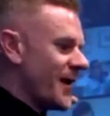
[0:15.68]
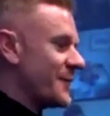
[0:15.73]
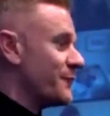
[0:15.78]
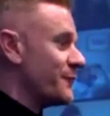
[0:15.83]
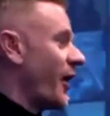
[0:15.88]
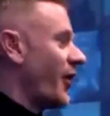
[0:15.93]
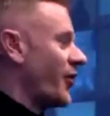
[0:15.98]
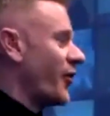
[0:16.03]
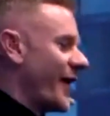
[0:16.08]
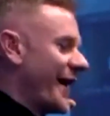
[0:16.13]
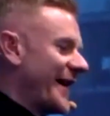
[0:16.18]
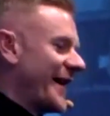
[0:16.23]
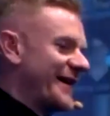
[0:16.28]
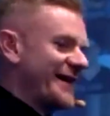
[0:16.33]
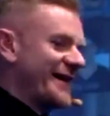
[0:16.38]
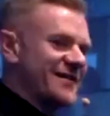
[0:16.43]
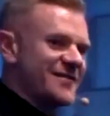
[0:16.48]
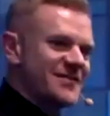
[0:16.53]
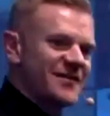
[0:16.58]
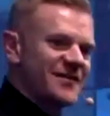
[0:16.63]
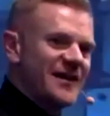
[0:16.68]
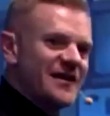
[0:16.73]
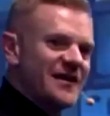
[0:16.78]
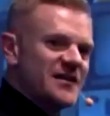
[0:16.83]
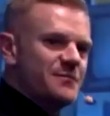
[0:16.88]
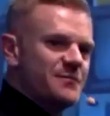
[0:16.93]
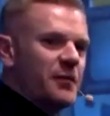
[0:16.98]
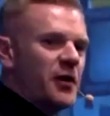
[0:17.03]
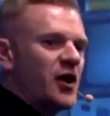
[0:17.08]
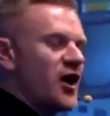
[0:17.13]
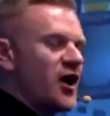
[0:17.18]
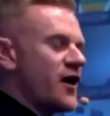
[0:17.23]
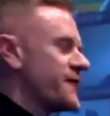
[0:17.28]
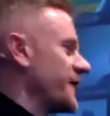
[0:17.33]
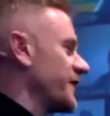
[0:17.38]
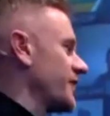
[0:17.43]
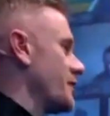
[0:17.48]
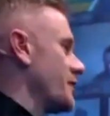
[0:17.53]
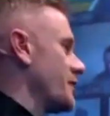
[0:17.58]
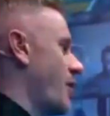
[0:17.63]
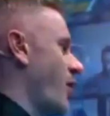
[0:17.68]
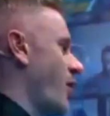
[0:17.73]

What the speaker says: by the way, it's perfect that my